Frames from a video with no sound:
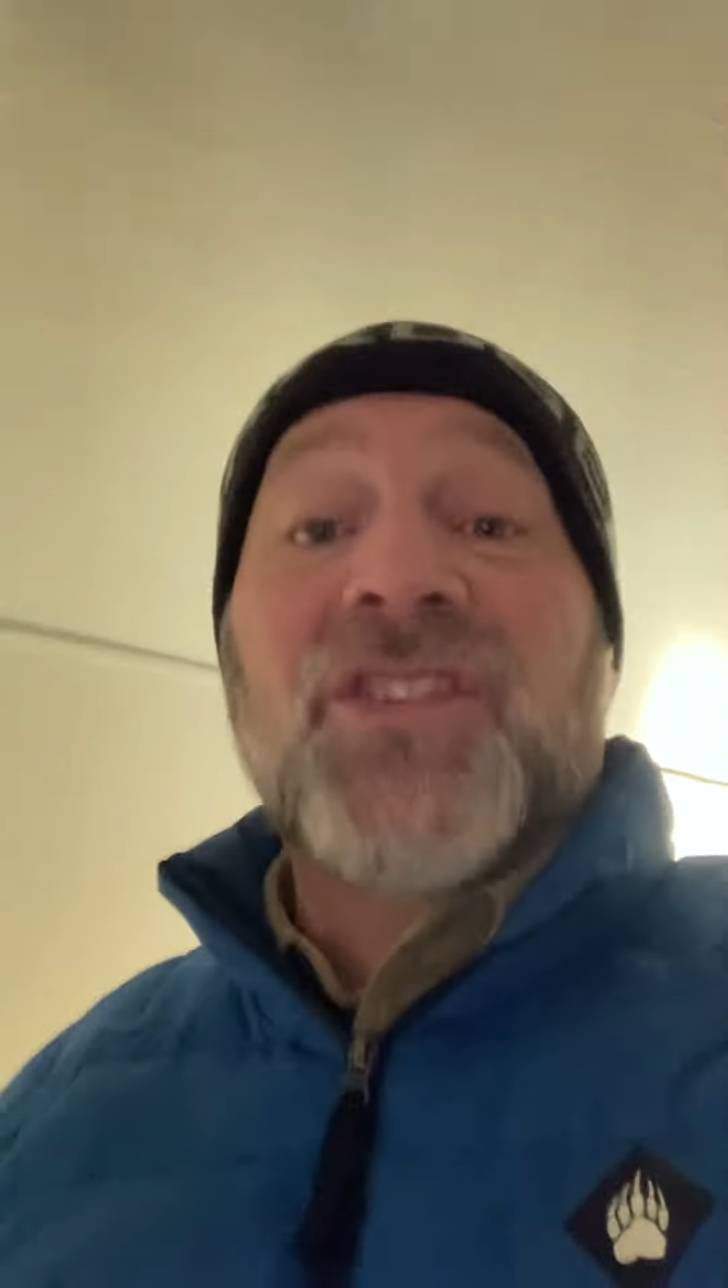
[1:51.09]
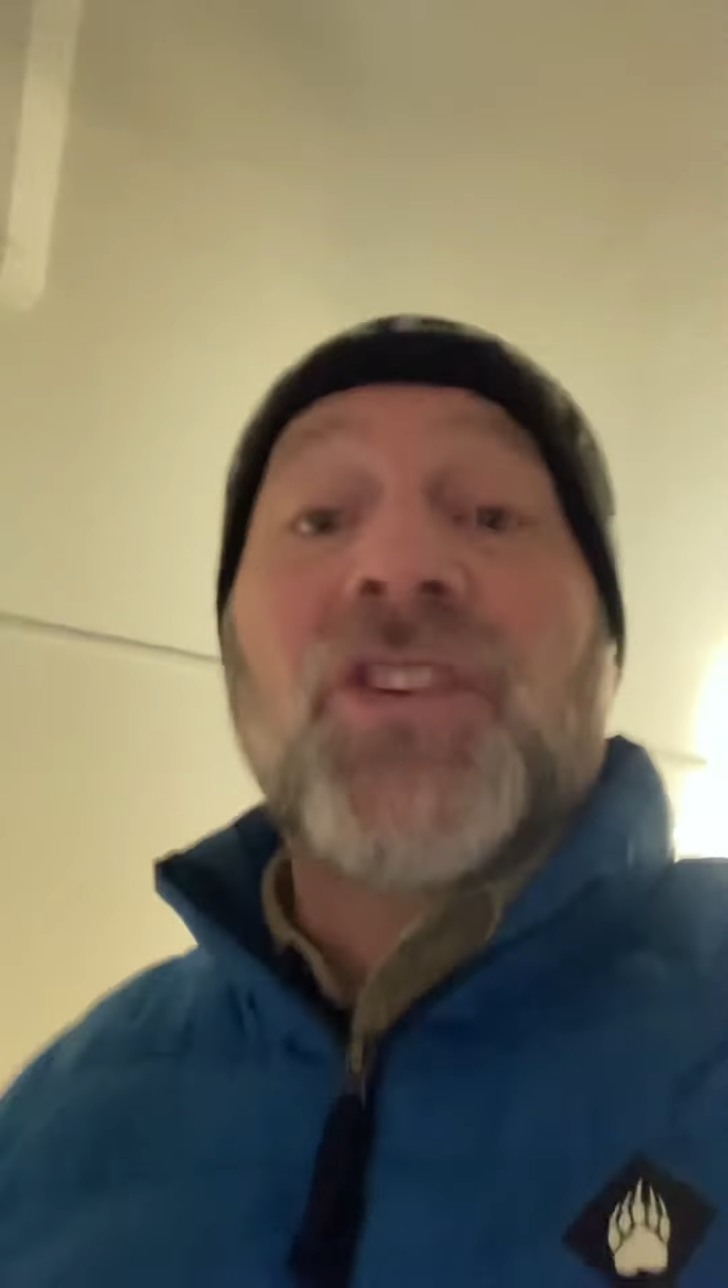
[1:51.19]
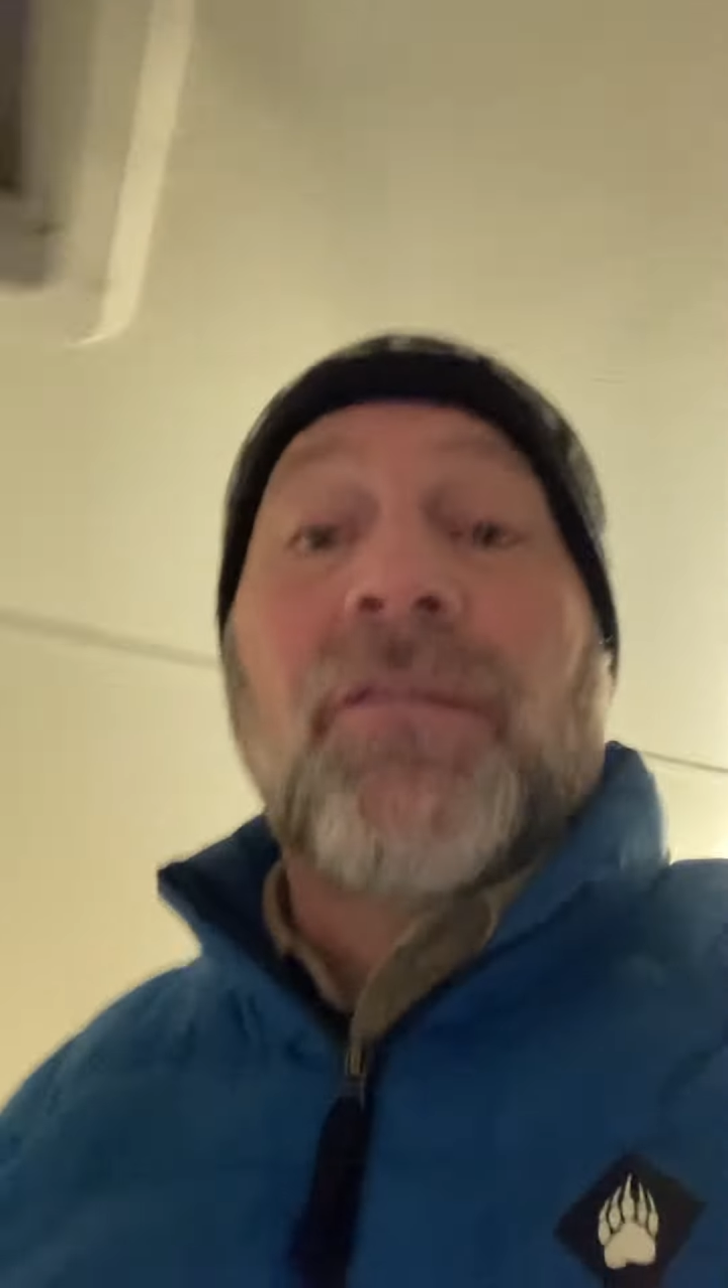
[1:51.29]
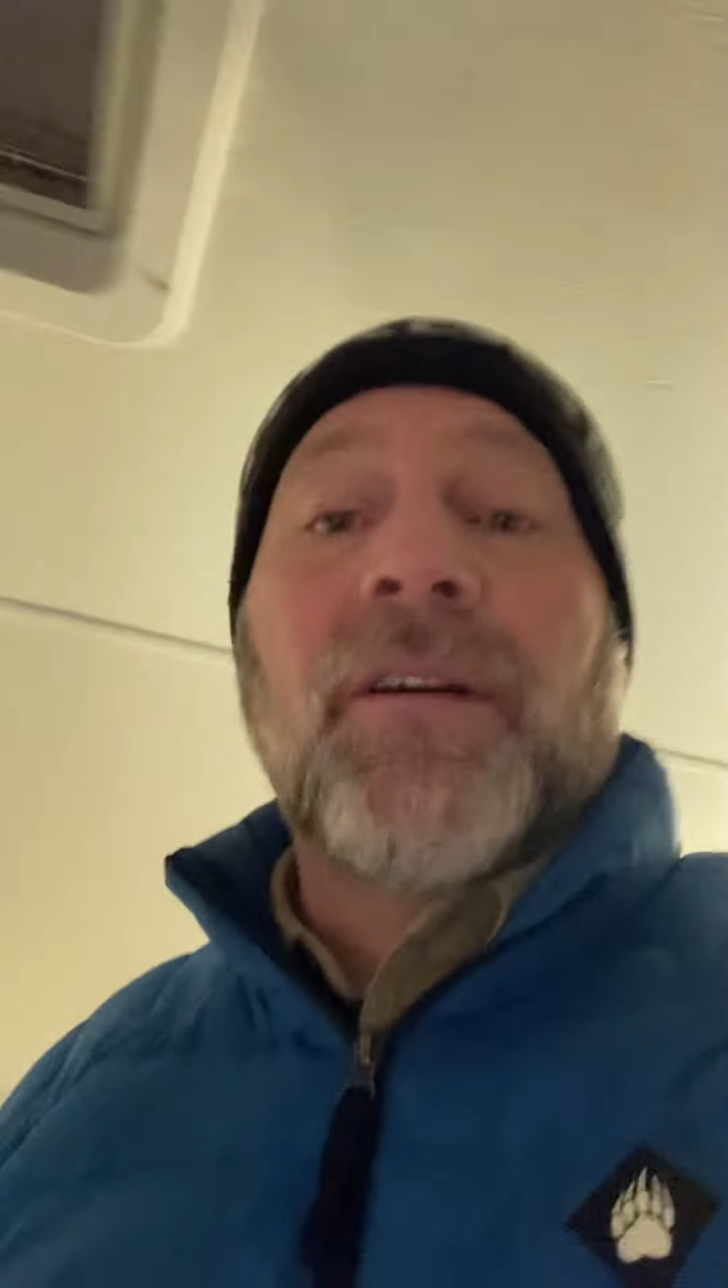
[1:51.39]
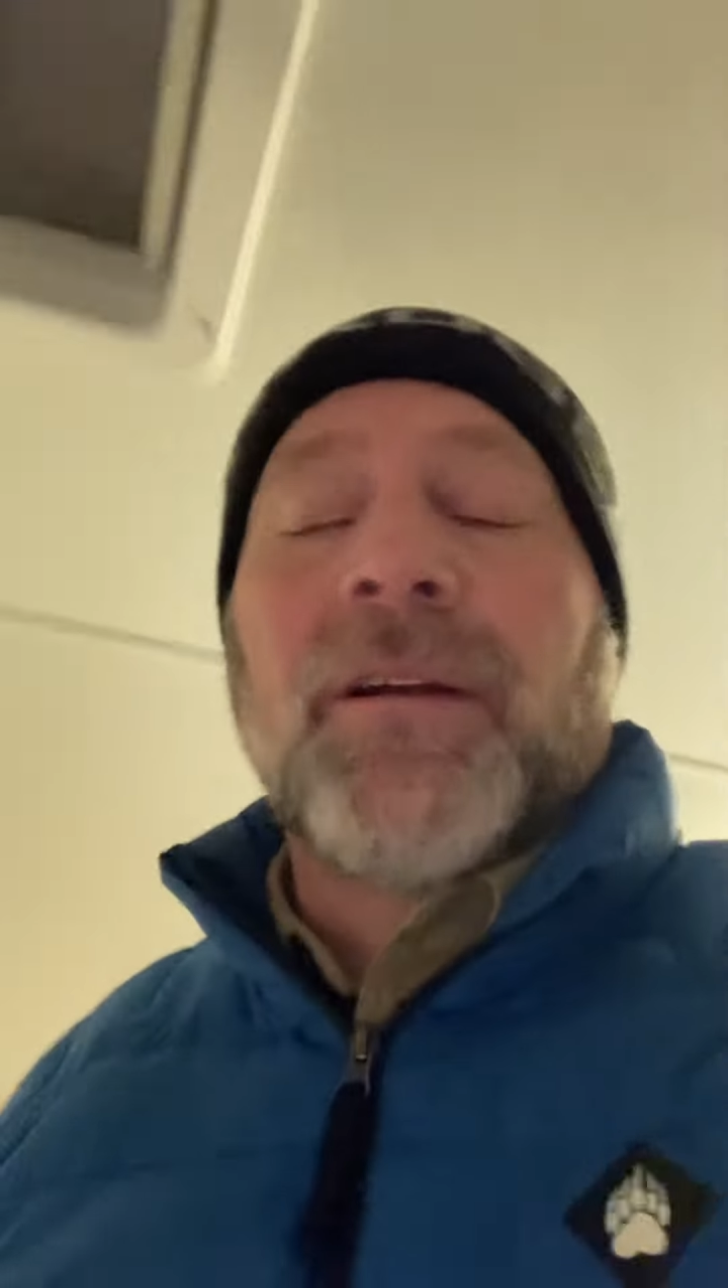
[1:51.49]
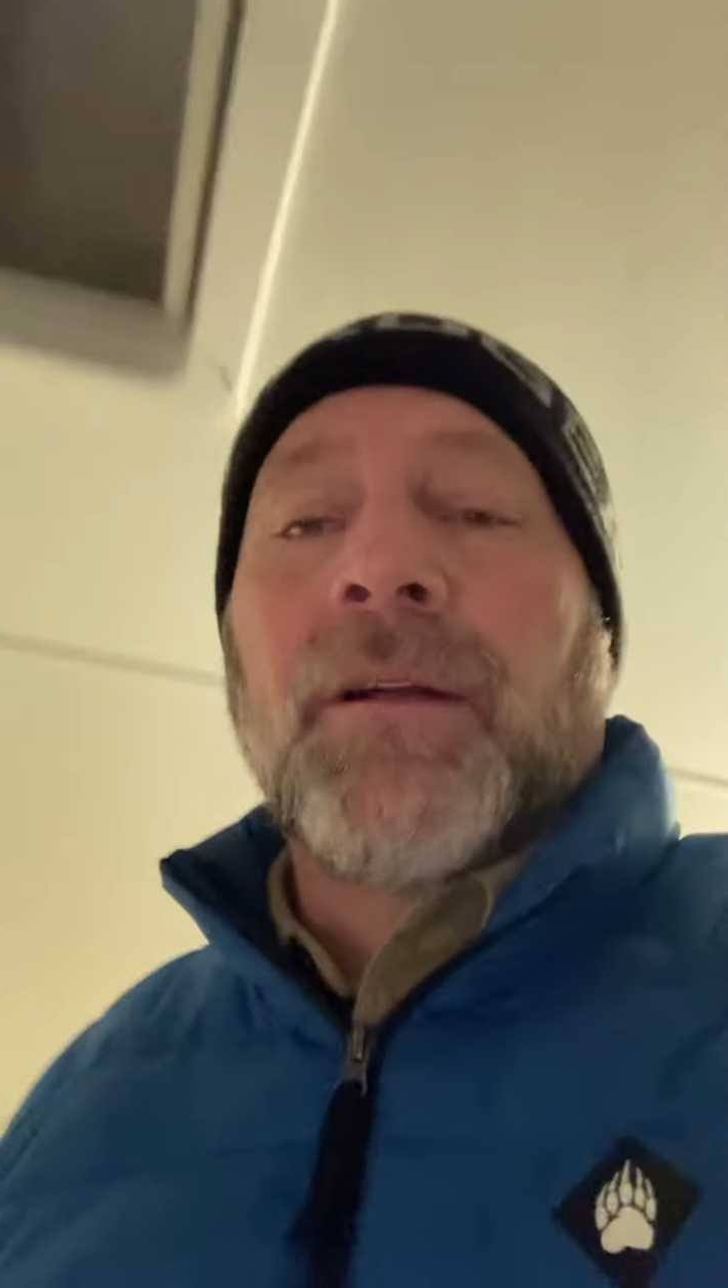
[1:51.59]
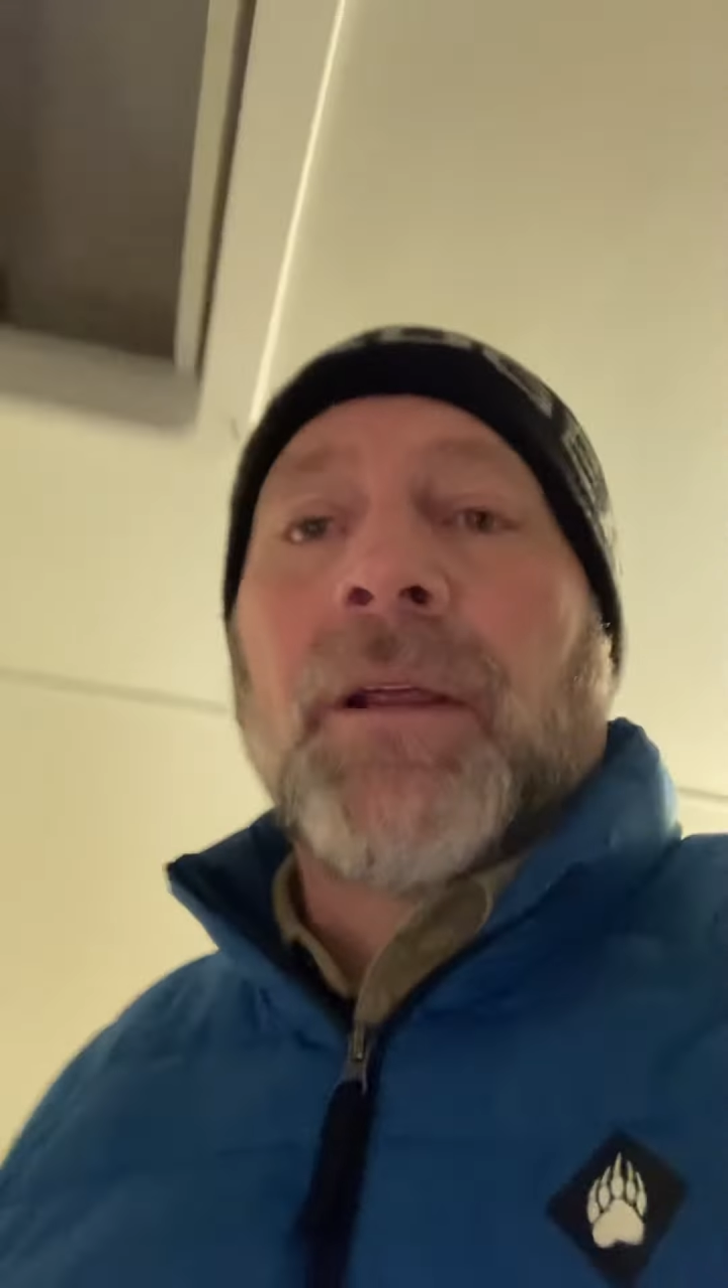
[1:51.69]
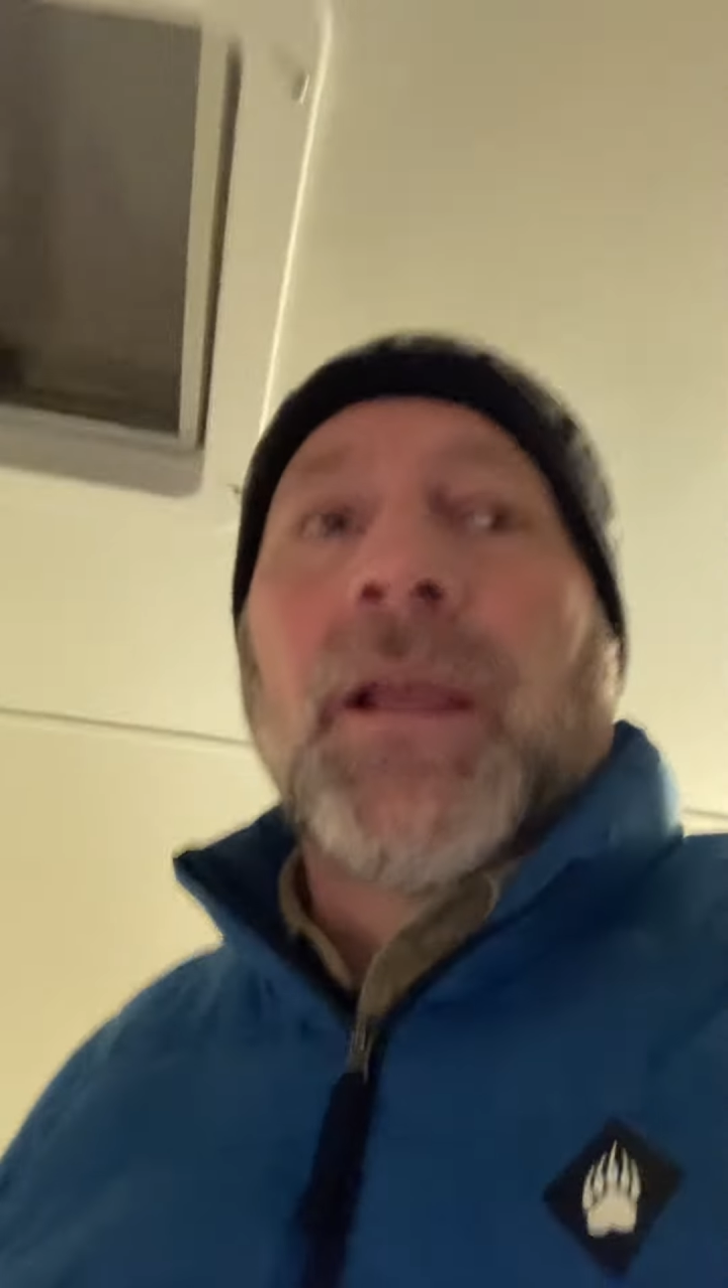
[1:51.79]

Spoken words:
still a fire.